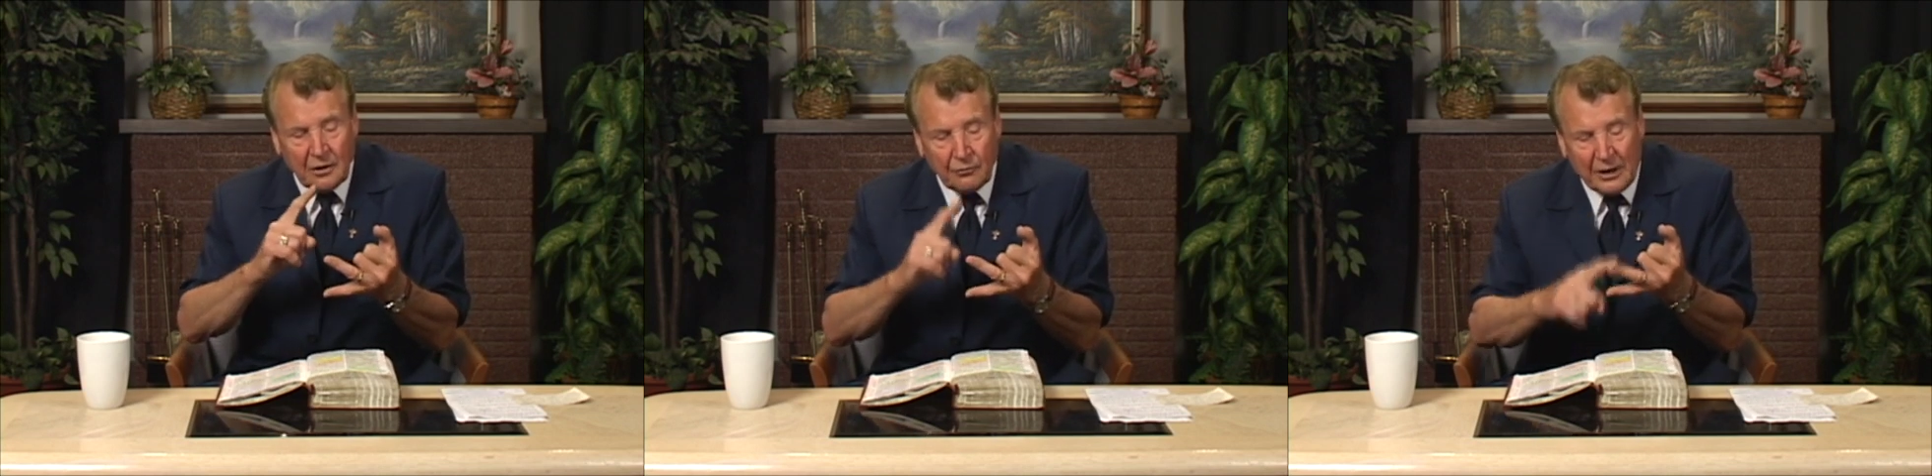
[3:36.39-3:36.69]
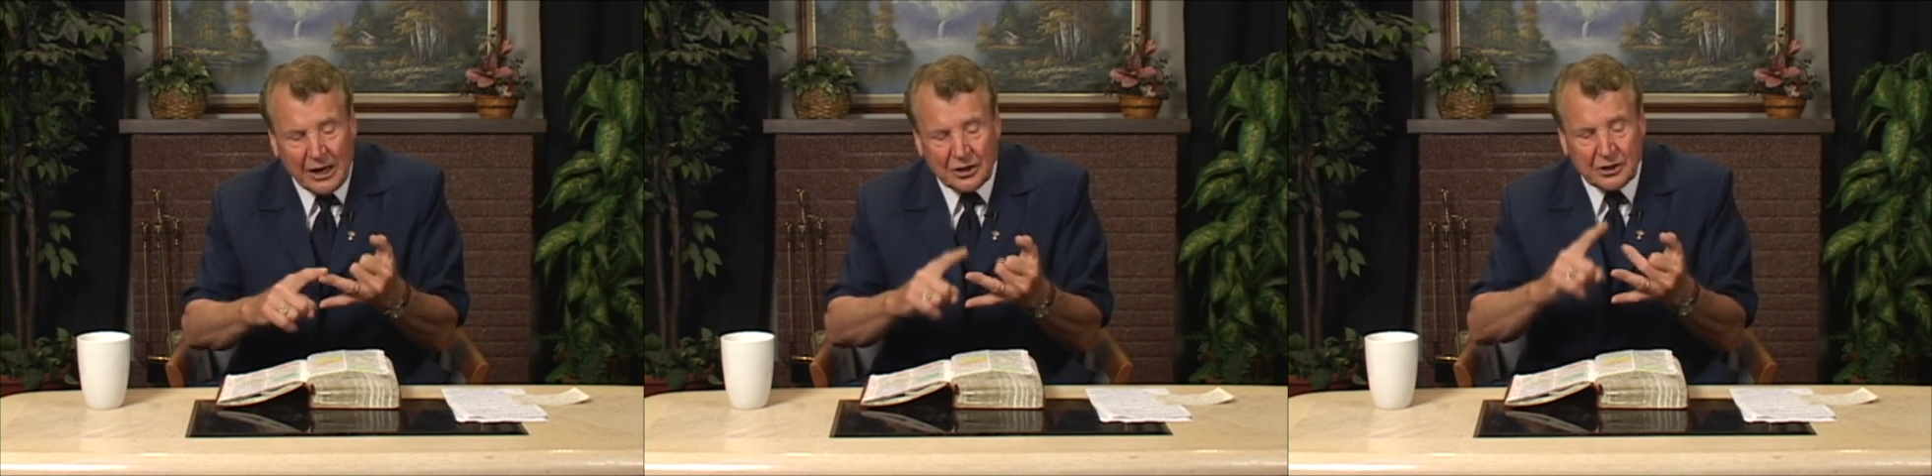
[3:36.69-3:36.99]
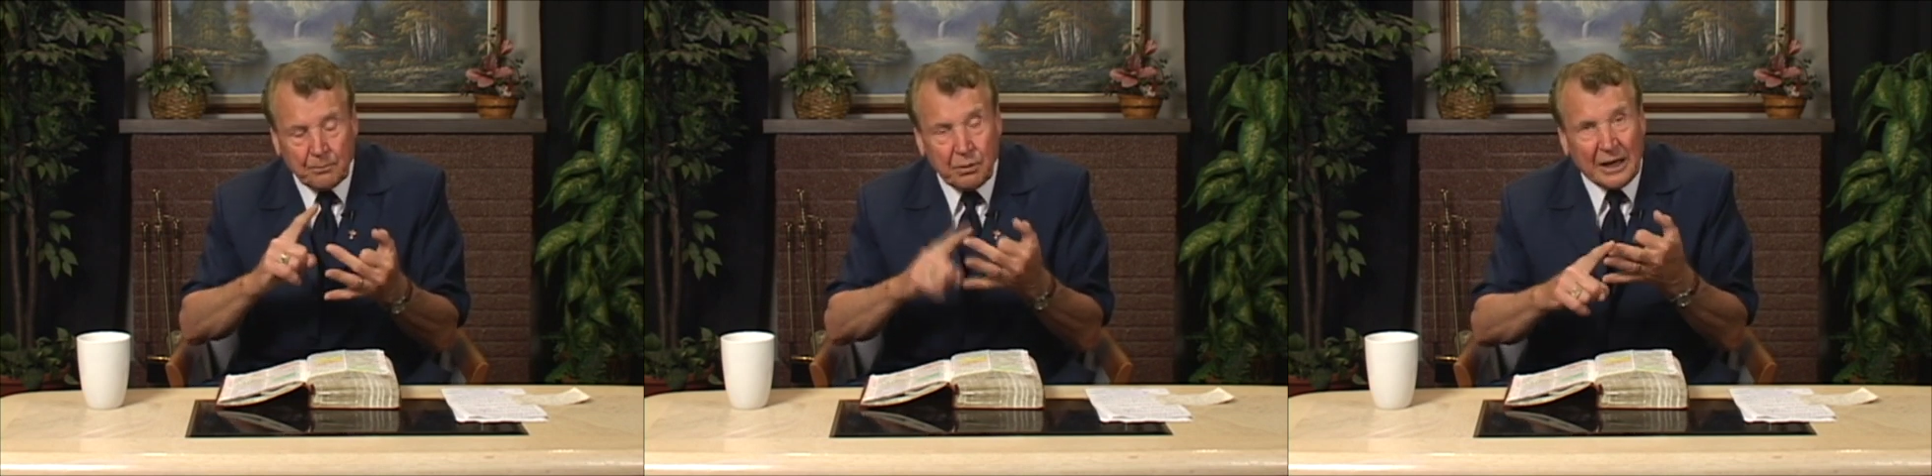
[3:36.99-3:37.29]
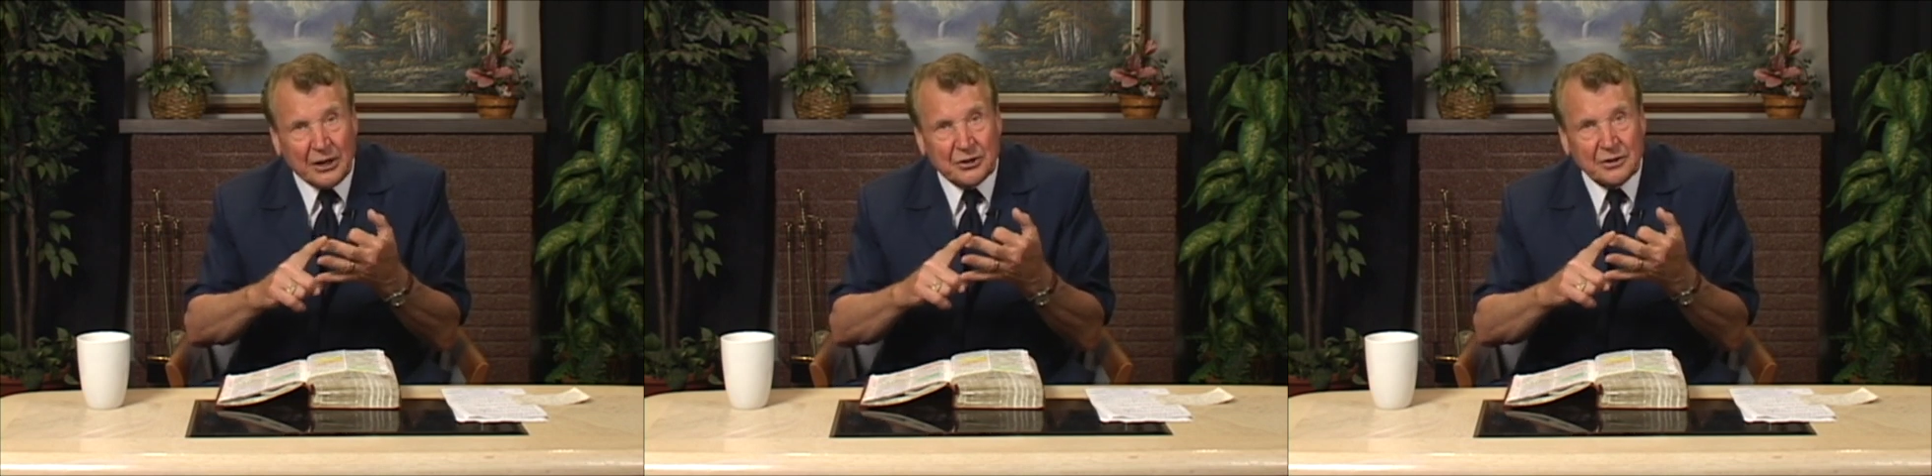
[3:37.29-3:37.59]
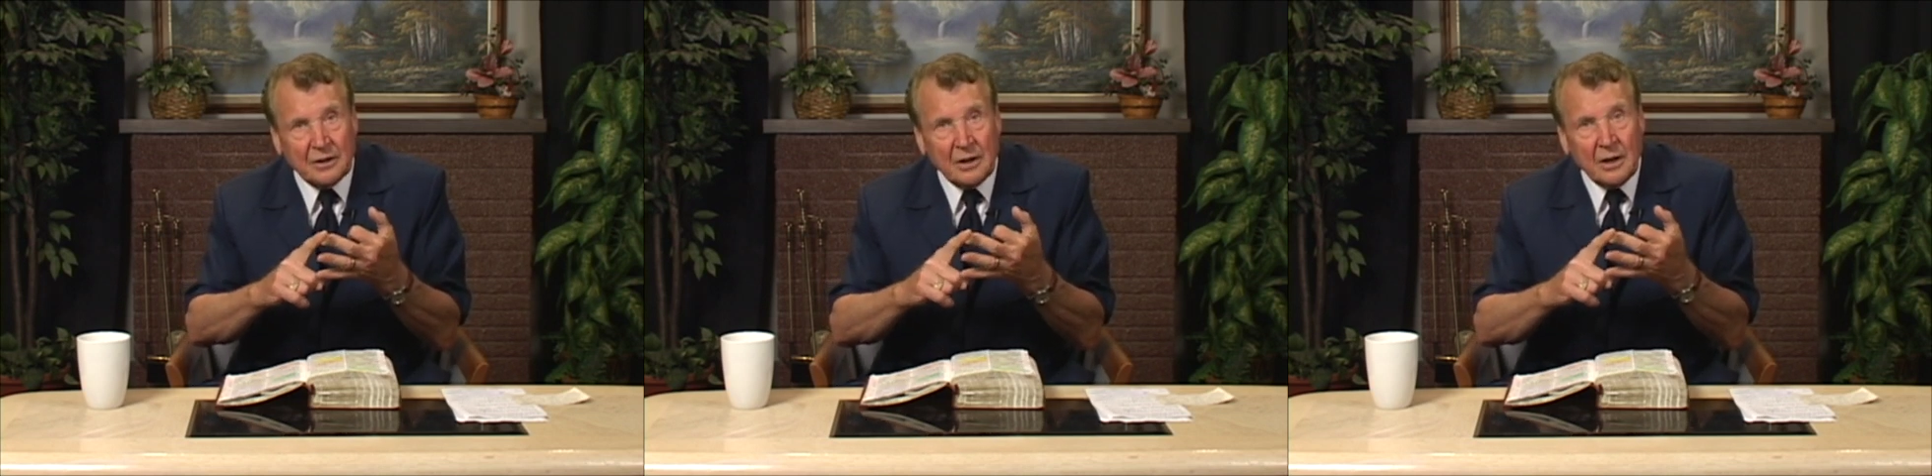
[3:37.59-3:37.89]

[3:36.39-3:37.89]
race, place.